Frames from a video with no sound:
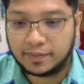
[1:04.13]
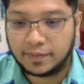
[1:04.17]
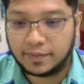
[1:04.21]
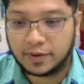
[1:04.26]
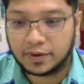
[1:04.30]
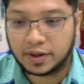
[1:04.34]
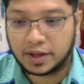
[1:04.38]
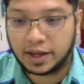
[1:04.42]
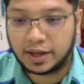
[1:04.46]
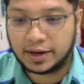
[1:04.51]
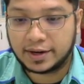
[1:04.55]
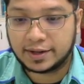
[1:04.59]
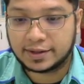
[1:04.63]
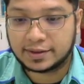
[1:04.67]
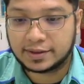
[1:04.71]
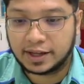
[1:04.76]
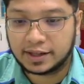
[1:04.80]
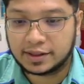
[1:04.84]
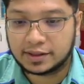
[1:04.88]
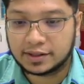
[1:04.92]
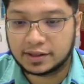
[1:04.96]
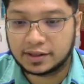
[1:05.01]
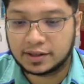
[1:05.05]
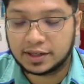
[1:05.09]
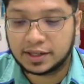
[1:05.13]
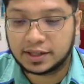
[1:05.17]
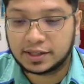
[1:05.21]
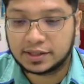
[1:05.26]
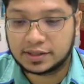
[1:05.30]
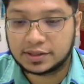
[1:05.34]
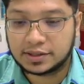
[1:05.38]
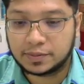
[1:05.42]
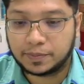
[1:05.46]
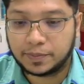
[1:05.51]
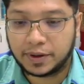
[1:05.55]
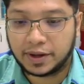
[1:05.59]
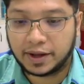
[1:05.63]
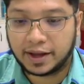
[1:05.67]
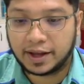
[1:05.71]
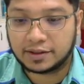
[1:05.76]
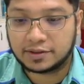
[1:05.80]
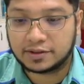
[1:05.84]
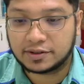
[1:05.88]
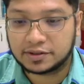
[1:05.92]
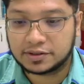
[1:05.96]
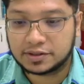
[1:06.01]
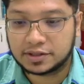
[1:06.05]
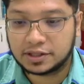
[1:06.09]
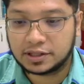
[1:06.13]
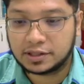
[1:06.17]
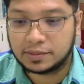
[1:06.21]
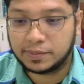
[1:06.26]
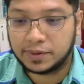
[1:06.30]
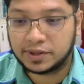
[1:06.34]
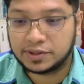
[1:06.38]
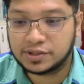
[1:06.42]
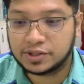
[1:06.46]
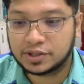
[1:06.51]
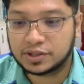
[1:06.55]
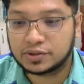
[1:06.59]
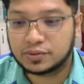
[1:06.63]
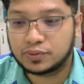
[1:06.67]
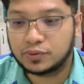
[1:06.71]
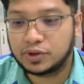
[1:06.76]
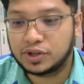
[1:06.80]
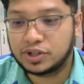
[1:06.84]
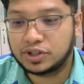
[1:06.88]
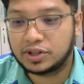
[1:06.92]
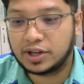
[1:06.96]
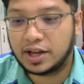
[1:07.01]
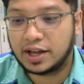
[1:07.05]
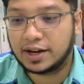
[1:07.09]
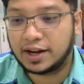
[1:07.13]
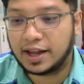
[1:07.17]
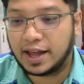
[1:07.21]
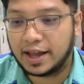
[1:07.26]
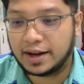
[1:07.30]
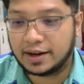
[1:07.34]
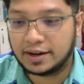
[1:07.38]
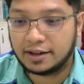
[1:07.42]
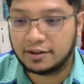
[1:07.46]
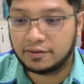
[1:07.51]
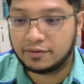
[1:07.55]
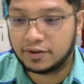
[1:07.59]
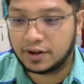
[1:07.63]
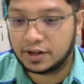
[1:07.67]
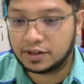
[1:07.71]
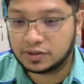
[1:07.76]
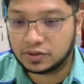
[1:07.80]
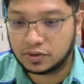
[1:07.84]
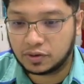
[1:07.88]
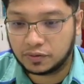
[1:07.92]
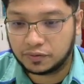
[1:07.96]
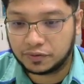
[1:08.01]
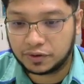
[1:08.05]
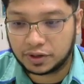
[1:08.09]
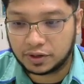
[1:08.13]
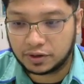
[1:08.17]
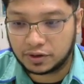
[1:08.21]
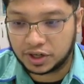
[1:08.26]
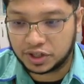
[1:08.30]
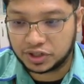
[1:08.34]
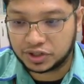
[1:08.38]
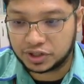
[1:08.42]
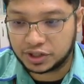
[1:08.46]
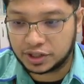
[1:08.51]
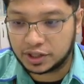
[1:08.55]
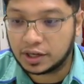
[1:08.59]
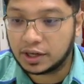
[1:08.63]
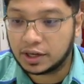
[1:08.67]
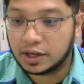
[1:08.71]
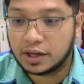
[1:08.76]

okay, the title is Packet Tracer Basic Switch and End Device Configuration.